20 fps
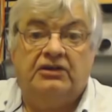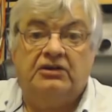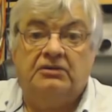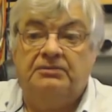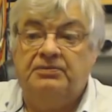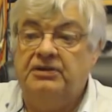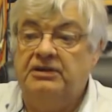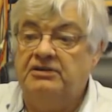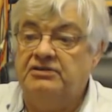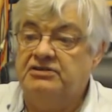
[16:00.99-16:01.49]
your
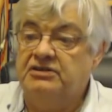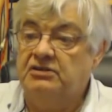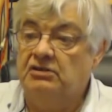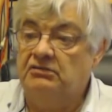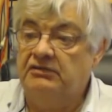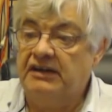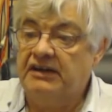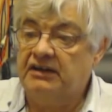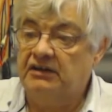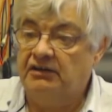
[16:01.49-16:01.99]
computer,
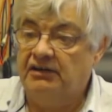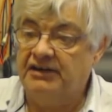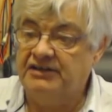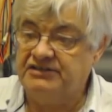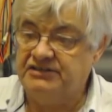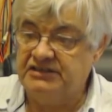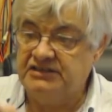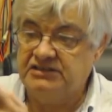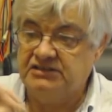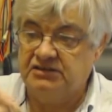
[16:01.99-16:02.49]
you'll
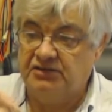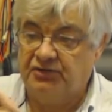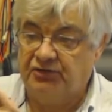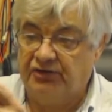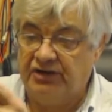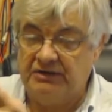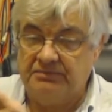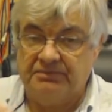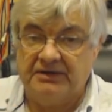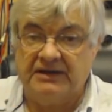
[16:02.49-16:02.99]
recognise this, the
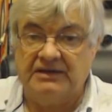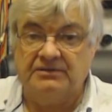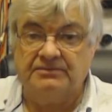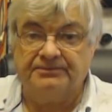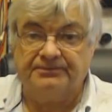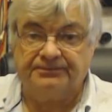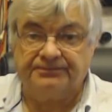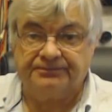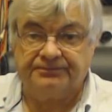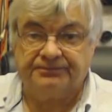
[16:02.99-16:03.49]
3-pin,
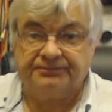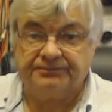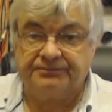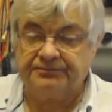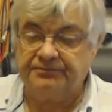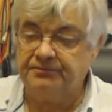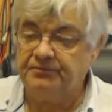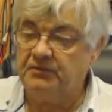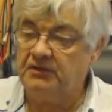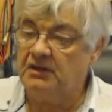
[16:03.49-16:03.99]

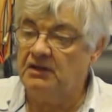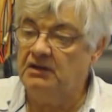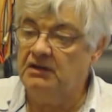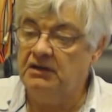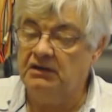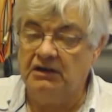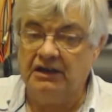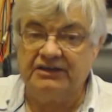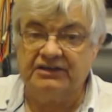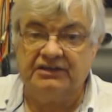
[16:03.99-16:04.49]

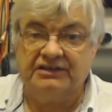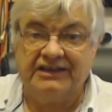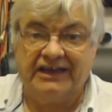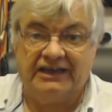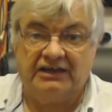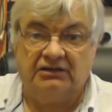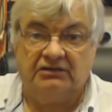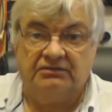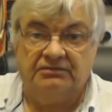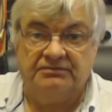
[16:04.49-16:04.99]
like a
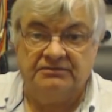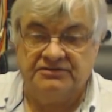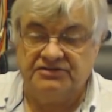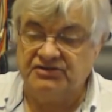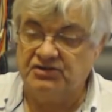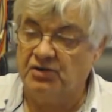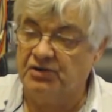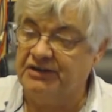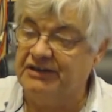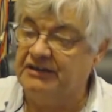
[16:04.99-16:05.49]
kettle
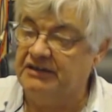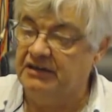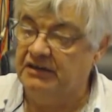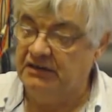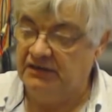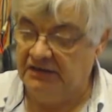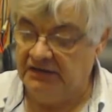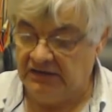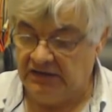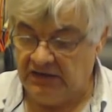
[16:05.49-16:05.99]
socket,
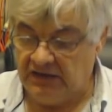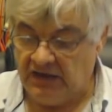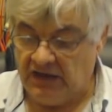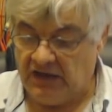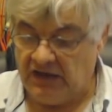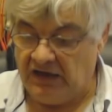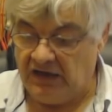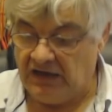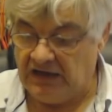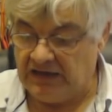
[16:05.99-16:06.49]

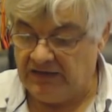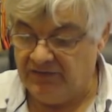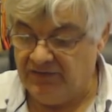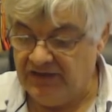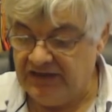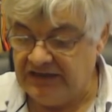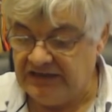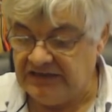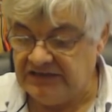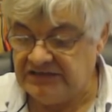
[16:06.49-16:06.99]
and
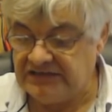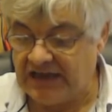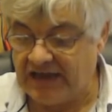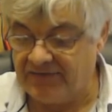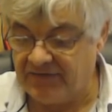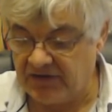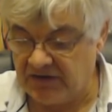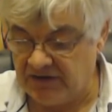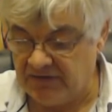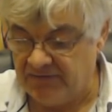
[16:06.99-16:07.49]
these
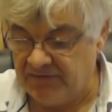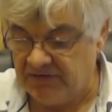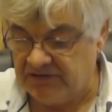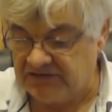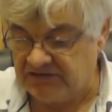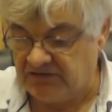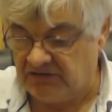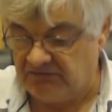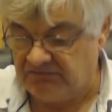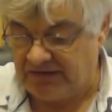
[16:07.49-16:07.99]
have
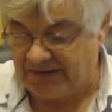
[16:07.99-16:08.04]
it's got a